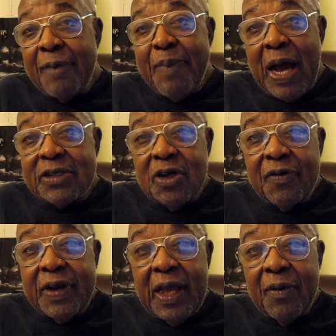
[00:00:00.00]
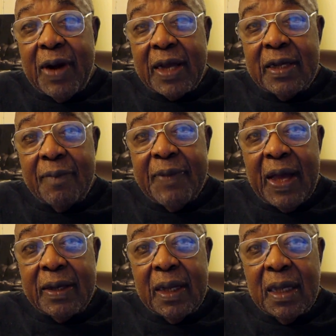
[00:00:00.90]
that box over there when I come
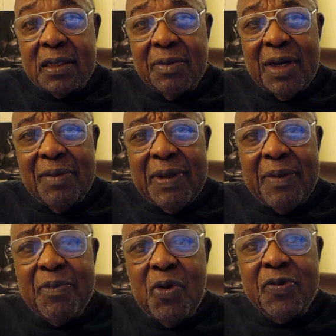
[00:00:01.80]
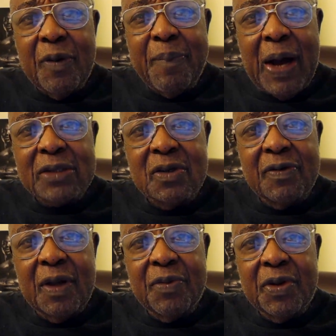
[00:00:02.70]
down there. So what do you mean move the box
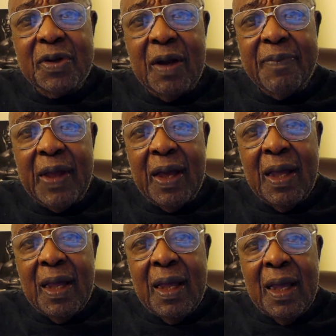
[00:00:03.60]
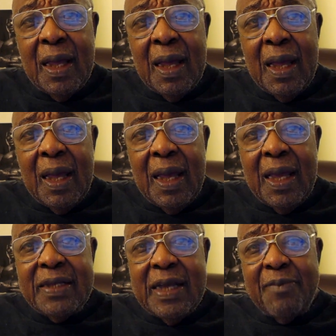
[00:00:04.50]
over there when you come down?
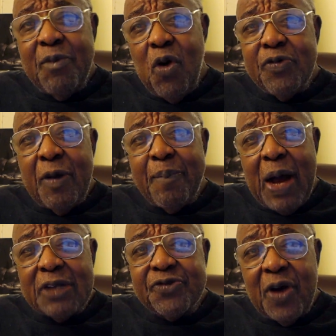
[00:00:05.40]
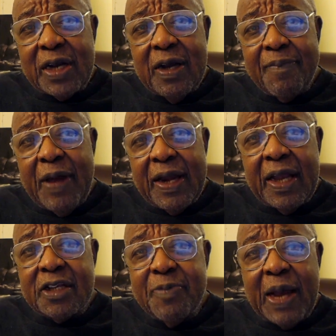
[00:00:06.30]
He said, move the box before I come down
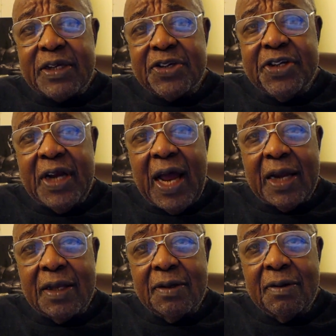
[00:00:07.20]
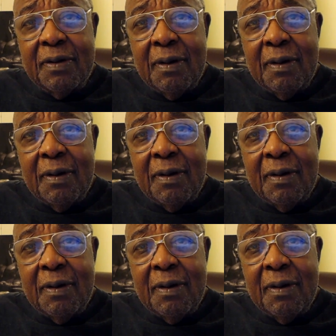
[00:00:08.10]
there and smack the shit out of you.